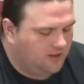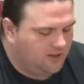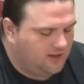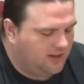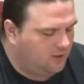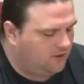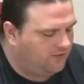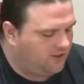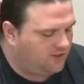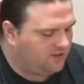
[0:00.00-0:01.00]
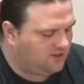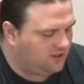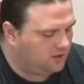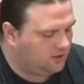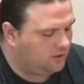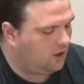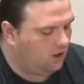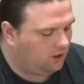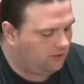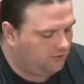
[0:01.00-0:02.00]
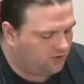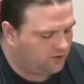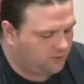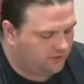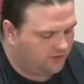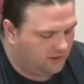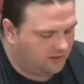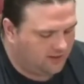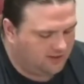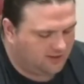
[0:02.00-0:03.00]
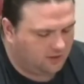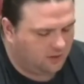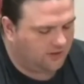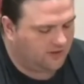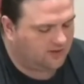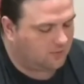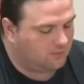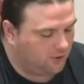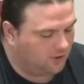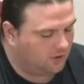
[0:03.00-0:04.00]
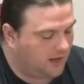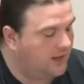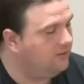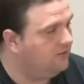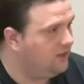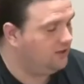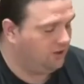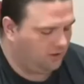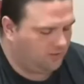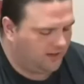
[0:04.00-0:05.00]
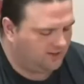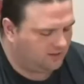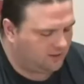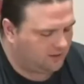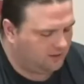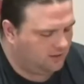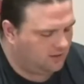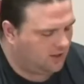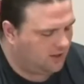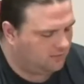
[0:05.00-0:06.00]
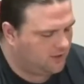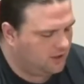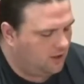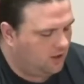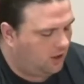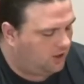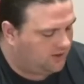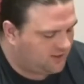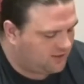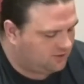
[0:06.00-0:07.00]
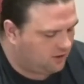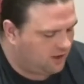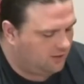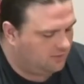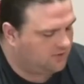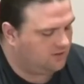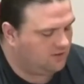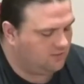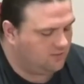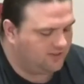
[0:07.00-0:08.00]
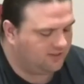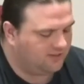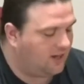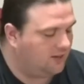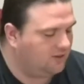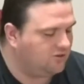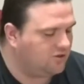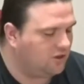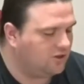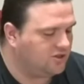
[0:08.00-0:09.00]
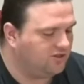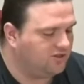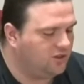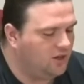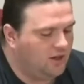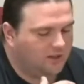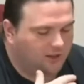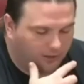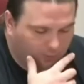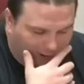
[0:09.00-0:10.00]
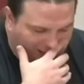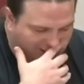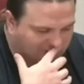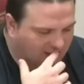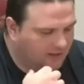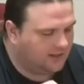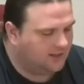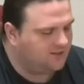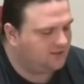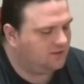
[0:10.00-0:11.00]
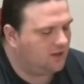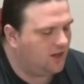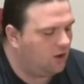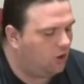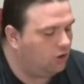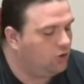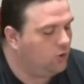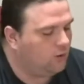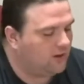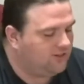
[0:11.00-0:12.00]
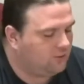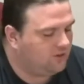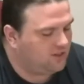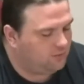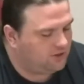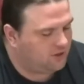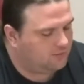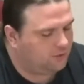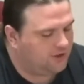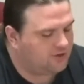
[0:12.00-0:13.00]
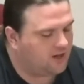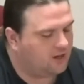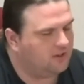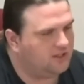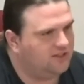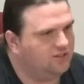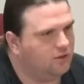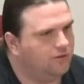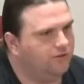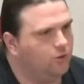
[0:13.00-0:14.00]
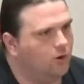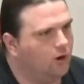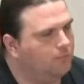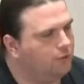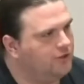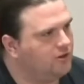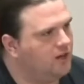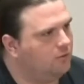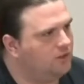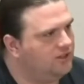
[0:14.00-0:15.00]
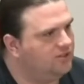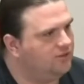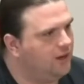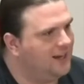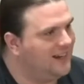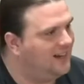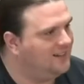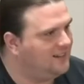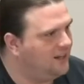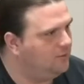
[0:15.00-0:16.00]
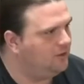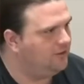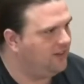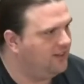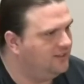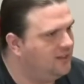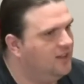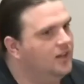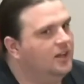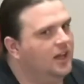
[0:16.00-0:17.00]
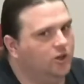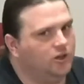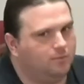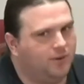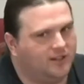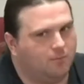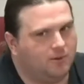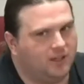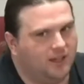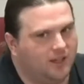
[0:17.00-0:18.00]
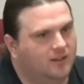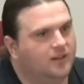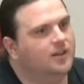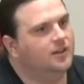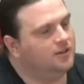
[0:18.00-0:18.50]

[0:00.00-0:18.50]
The detainable offenses include all forcible felonies, including things like murder and vehicular manslaughter, all sex crimes, domestic violence charges, gun-related felonies, all new arrests when someone is on pretrial release. So if you were on pretrial release for a non-detainable offense and you get picked up again,